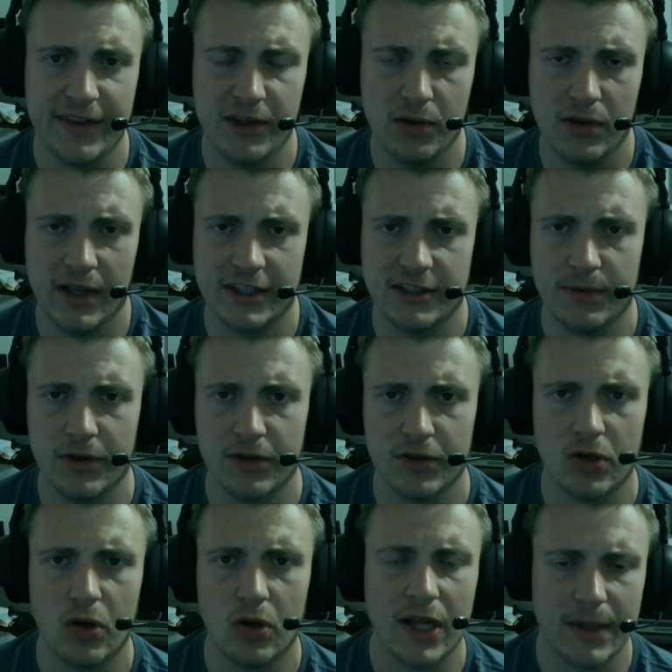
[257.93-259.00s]
They utilize him near the
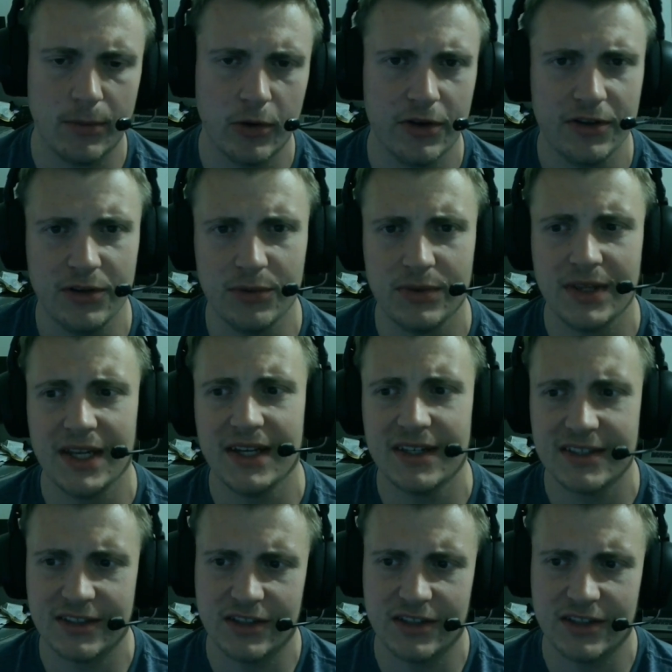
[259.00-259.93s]
goal line more than you'd think,